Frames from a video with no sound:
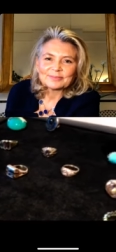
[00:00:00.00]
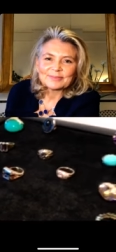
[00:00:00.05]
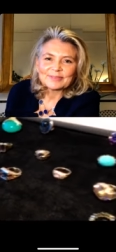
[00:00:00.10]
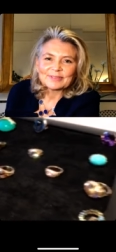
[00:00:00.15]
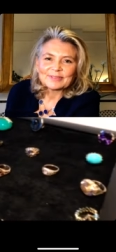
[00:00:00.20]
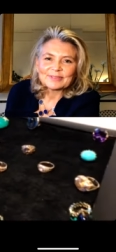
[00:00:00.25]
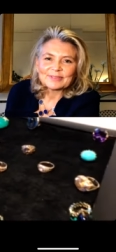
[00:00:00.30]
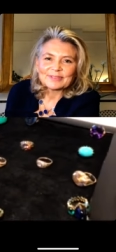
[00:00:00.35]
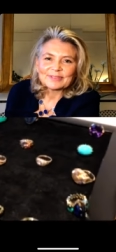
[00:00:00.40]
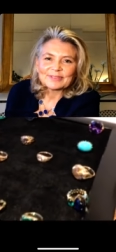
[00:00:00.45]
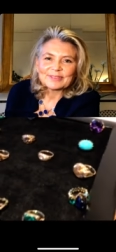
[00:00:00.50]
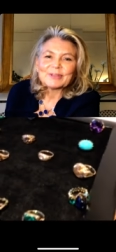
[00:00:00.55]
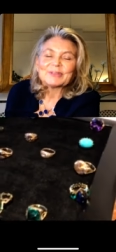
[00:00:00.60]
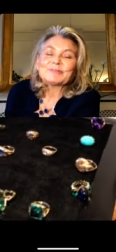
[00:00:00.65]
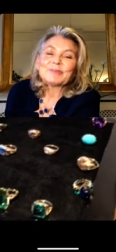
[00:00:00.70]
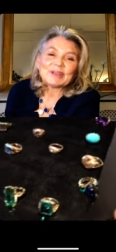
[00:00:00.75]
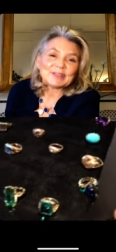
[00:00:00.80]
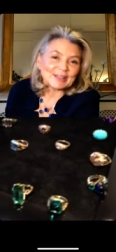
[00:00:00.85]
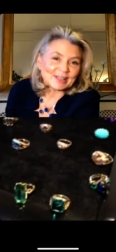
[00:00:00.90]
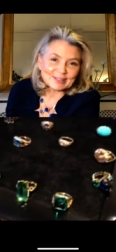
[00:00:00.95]
That's a
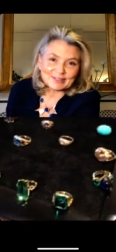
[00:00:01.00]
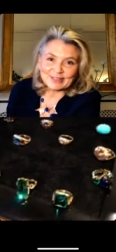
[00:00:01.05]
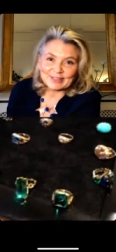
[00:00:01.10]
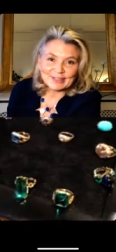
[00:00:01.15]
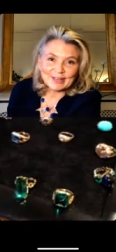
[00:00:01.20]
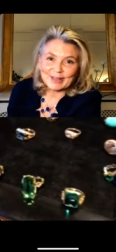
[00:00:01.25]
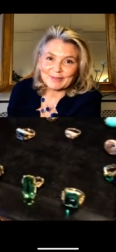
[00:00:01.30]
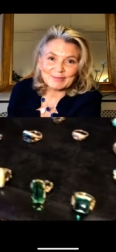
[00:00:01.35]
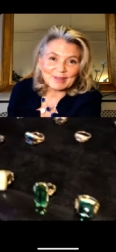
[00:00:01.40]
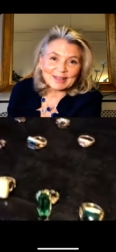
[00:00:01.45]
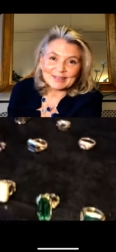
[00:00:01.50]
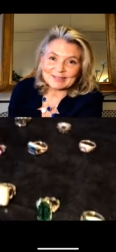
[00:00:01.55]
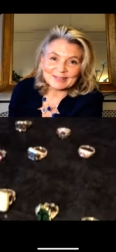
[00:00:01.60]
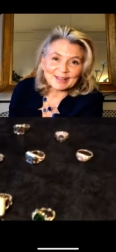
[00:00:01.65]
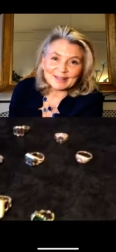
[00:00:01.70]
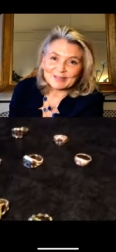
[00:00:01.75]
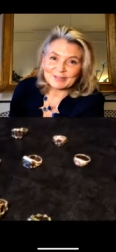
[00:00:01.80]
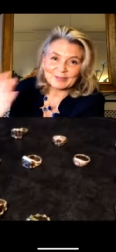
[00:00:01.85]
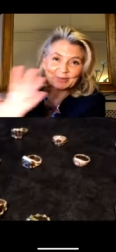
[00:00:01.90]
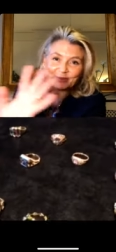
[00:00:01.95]
fantastic name.
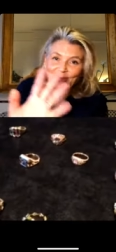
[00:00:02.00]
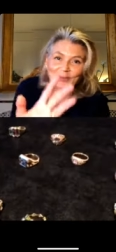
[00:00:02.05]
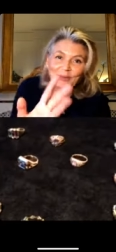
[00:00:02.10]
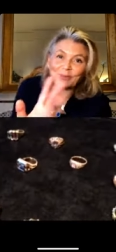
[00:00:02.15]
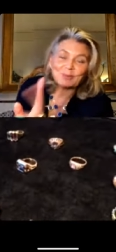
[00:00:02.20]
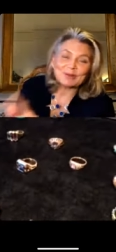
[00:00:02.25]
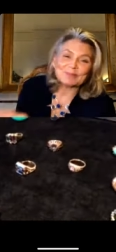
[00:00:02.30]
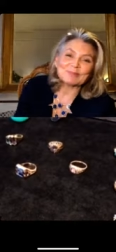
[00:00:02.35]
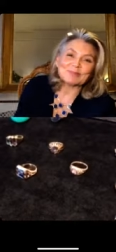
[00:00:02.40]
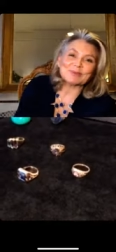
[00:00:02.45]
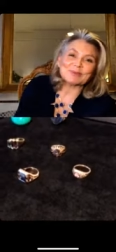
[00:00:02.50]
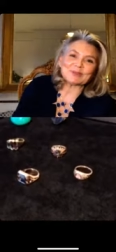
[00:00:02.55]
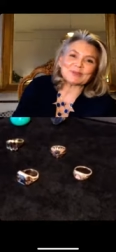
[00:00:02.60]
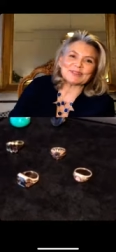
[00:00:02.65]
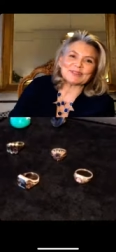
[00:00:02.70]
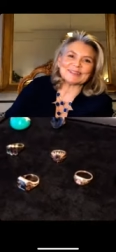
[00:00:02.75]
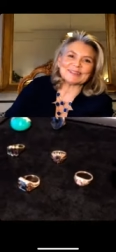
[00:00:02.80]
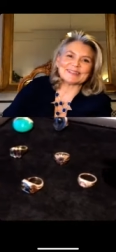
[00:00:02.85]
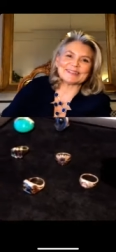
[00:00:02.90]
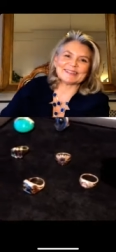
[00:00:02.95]
That's all
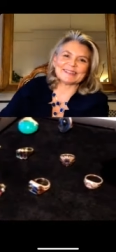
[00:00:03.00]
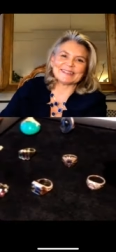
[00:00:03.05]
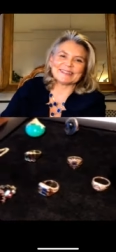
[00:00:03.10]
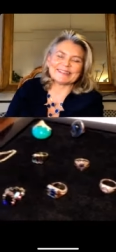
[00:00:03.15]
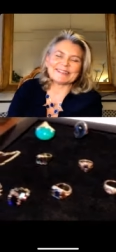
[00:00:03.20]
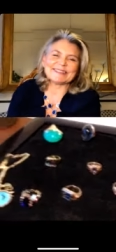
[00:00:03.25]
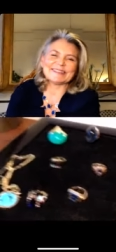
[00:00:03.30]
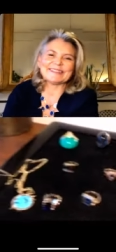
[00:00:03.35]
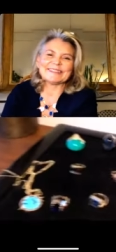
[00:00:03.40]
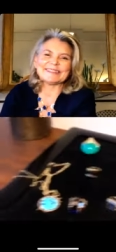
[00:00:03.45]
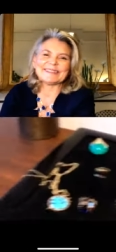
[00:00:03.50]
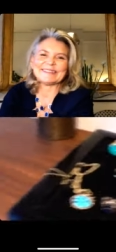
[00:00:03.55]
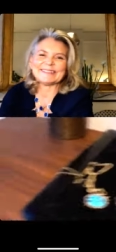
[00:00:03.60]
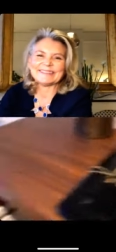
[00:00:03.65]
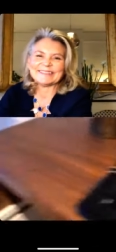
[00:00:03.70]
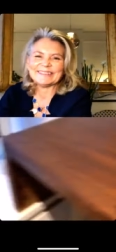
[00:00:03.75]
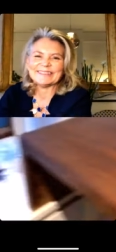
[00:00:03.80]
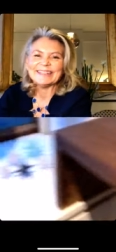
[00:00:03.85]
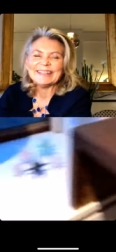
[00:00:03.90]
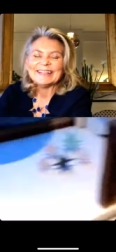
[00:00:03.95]
important.
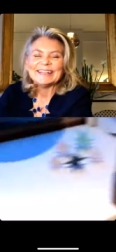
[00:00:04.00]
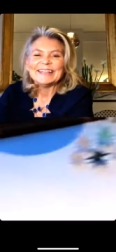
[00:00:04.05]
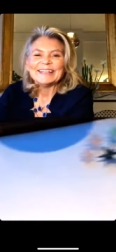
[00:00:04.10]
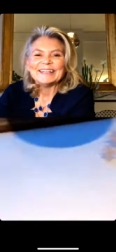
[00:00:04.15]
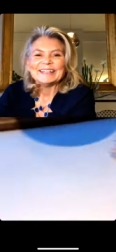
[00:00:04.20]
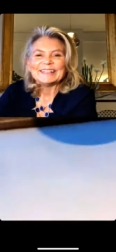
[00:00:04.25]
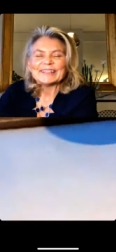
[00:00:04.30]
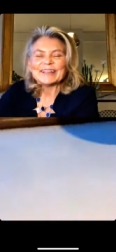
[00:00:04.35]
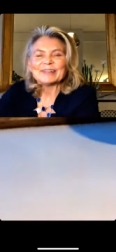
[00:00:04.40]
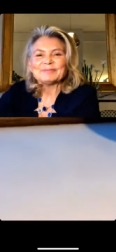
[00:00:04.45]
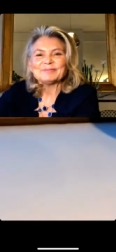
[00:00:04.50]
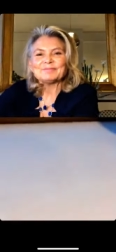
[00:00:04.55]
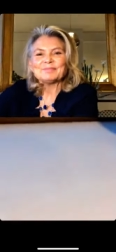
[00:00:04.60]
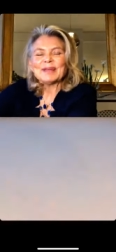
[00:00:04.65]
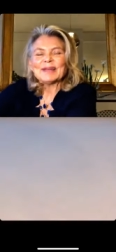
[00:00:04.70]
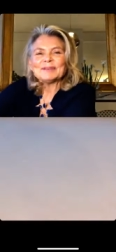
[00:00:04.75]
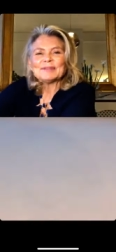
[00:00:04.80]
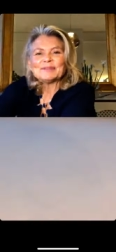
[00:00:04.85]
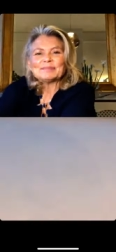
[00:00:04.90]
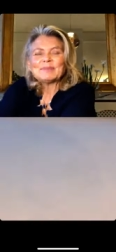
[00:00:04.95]
And
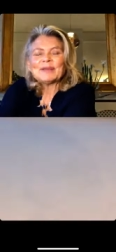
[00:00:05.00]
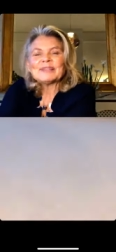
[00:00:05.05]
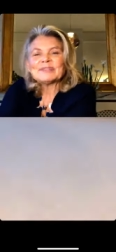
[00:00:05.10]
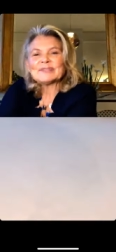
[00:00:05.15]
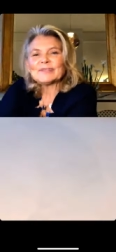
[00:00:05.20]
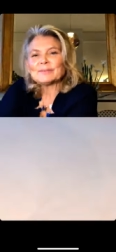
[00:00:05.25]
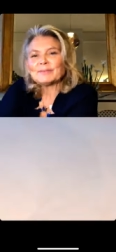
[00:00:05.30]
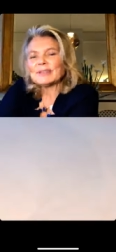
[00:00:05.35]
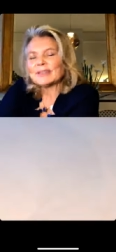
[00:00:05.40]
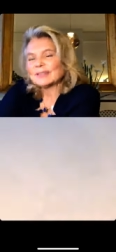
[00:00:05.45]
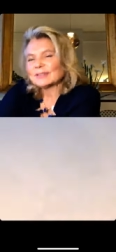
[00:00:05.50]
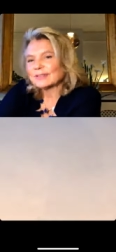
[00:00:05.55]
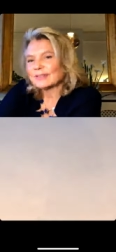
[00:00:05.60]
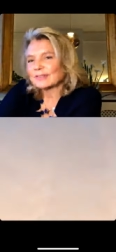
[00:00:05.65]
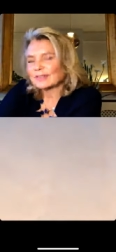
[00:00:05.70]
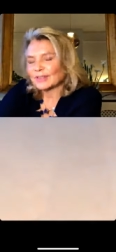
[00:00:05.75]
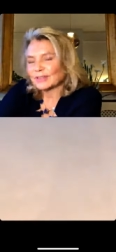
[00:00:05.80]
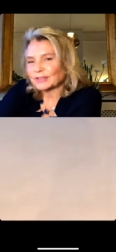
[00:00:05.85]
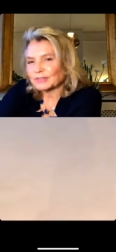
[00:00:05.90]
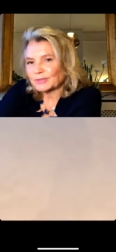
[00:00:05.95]
Ben, somebody else has
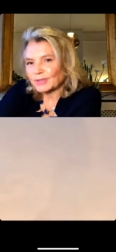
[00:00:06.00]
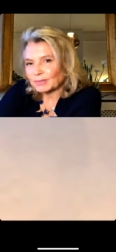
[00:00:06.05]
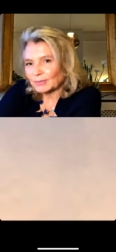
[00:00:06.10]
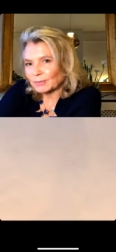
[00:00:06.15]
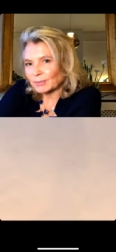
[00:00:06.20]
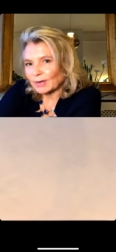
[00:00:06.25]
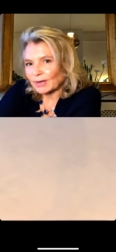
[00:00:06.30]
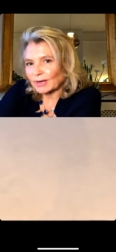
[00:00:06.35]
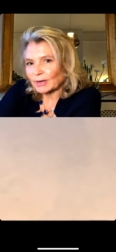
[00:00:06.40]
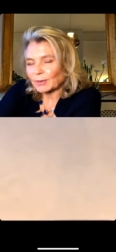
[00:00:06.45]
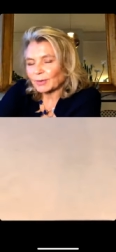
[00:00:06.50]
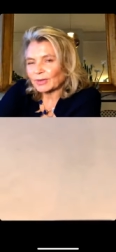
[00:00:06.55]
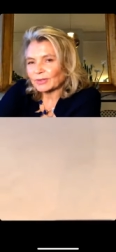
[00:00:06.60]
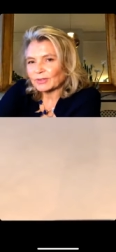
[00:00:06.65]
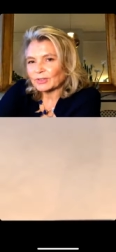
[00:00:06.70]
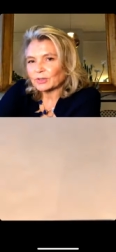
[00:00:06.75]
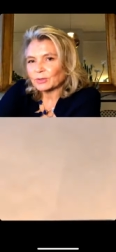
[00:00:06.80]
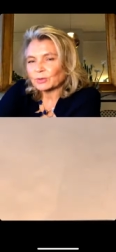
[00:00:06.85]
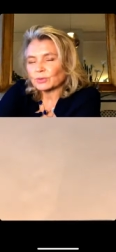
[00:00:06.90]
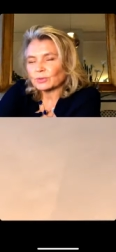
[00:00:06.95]
asked, do you ever work with
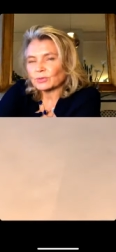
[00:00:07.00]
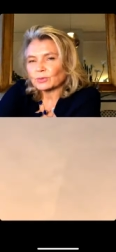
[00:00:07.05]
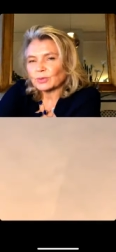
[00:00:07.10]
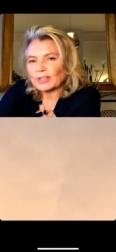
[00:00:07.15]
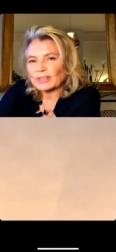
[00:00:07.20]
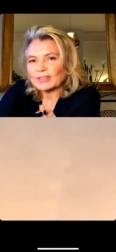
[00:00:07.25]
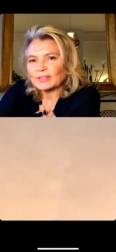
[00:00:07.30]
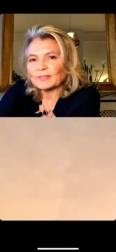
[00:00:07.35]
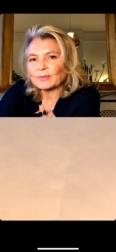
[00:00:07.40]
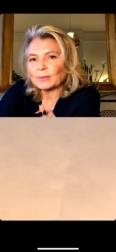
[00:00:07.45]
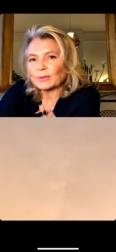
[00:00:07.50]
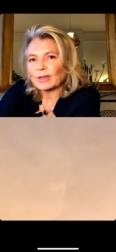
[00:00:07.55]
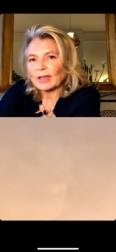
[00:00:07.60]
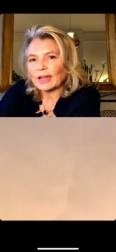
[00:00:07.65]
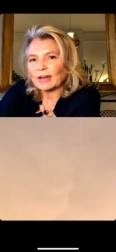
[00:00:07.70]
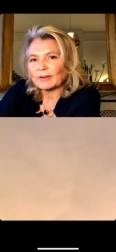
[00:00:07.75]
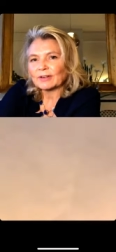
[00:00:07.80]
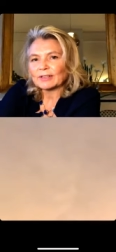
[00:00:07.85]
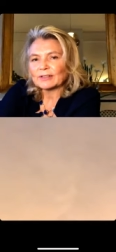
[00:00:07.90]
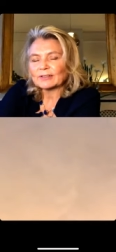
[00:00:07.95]
24
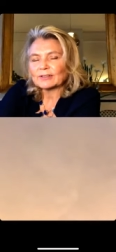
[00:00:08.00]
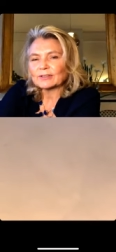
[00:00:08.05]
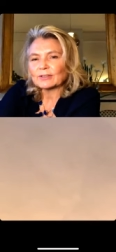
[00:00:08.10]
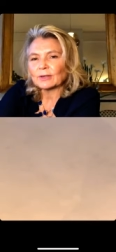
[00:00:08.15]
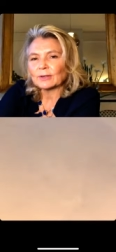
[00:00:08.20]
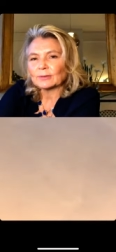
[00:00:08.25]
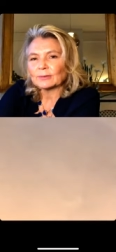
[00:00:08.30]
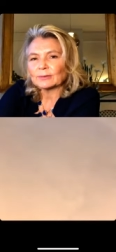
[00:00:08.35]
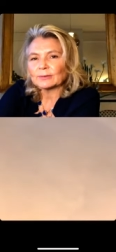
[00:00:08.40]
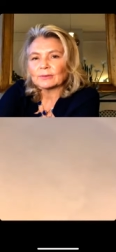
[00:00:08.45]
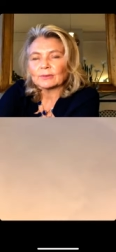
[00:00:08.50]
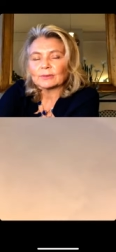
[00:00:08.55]
karat gold?